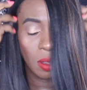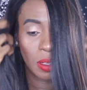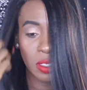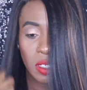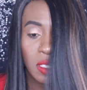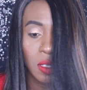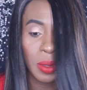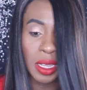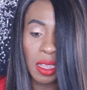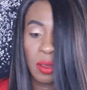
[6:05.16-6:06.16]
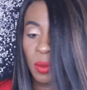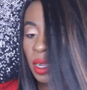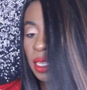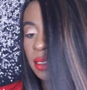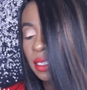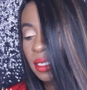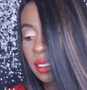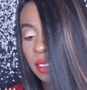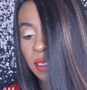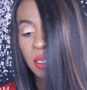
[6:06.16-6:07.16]
So adjust the wig how you want.
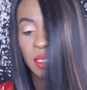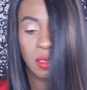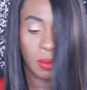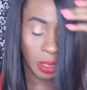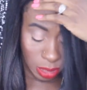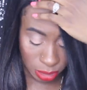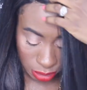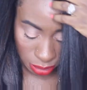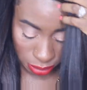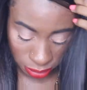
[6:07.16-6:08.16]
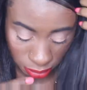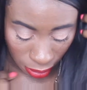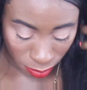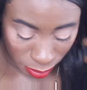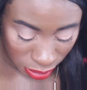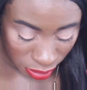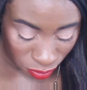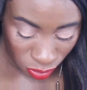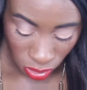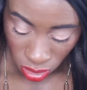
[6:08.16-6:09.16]
This wig is, I
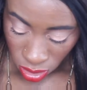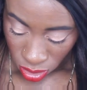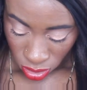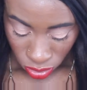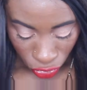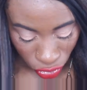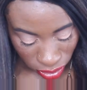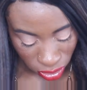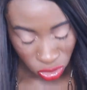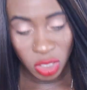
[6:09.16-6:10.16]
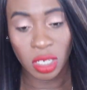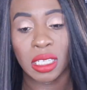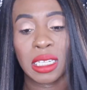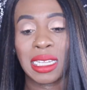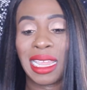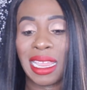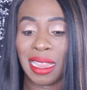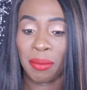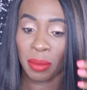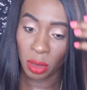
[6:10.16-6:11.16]
believe, traditionally
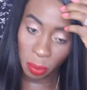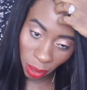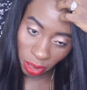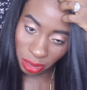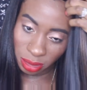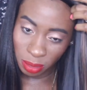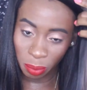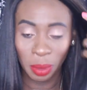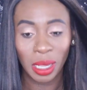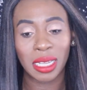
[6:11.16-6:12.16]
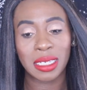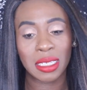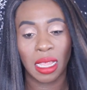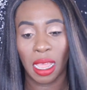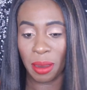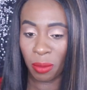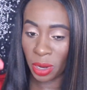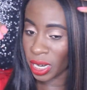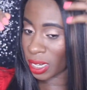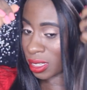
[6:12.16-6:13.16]
a middle part, but I'm
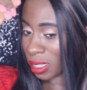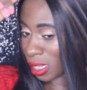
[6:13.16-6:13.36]
wearing it as a